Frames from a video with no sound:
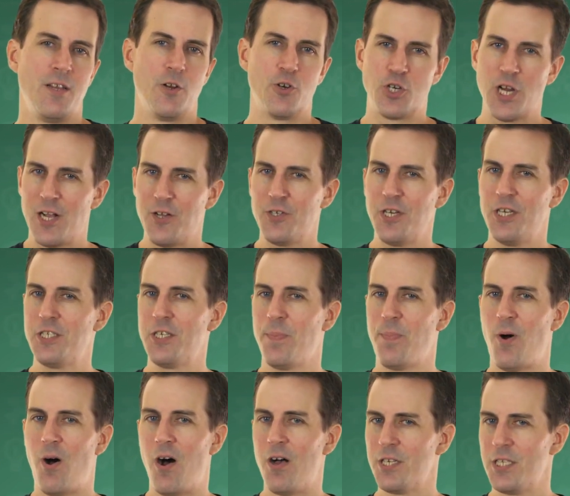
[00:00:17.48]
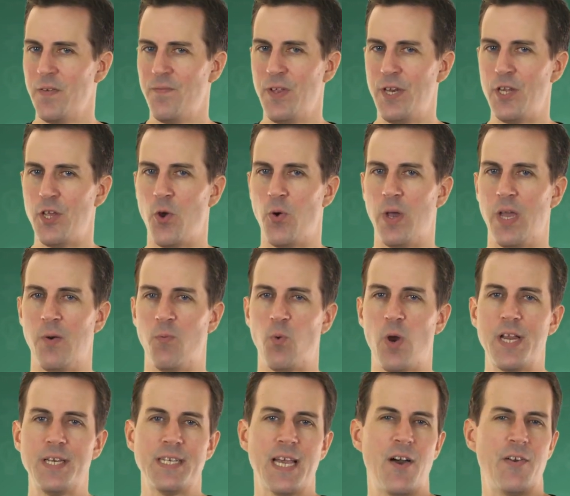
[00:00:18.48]
Your challenge is to pause the video and
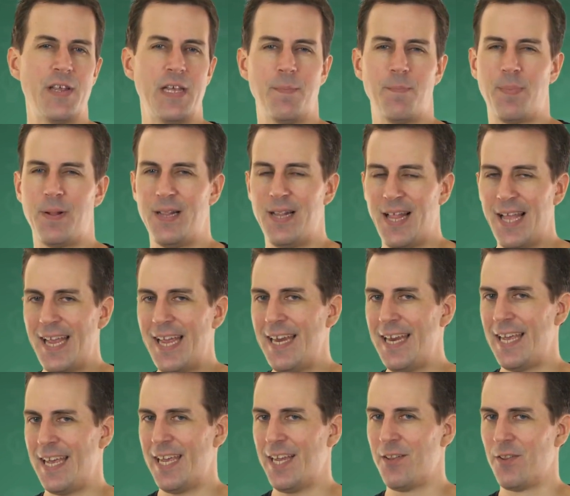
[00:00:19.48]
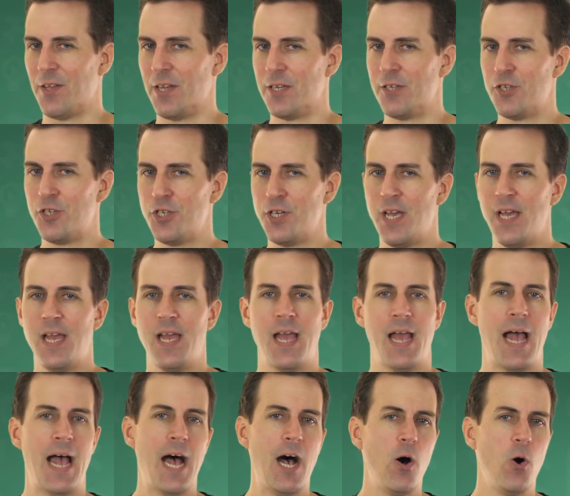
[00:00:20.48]
write down in plain English
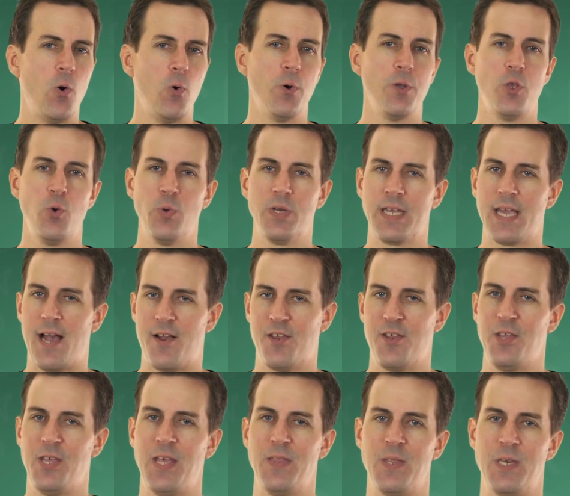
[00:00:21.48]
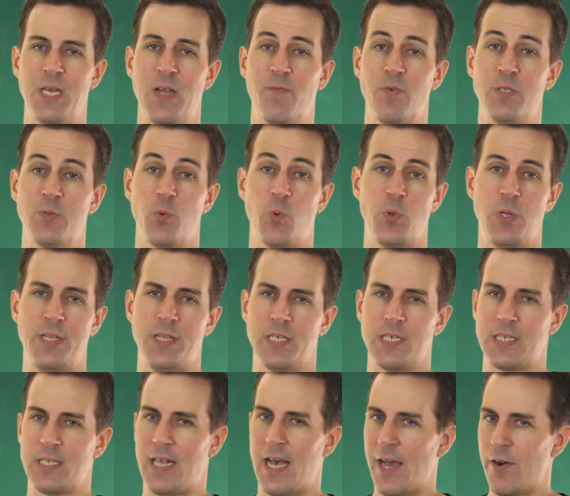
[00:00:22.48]
how you would calculate the difference between the
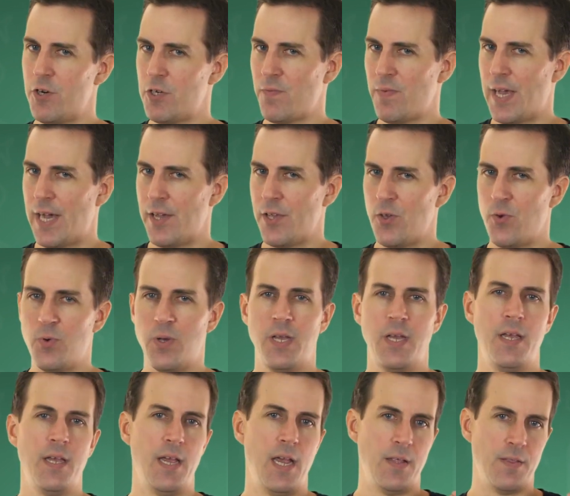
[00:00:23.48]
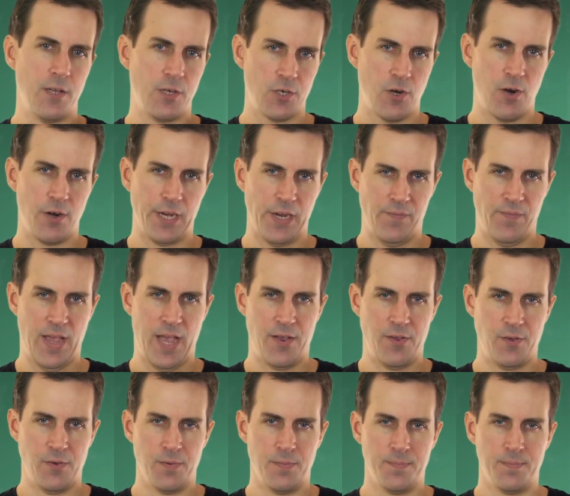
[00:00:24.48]
slider's value and the target
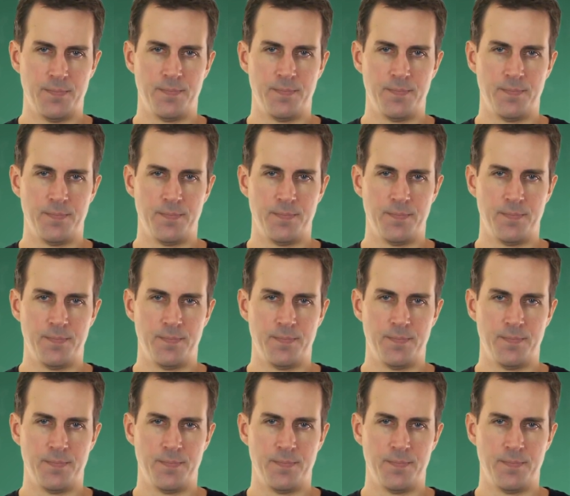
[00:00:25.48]
value.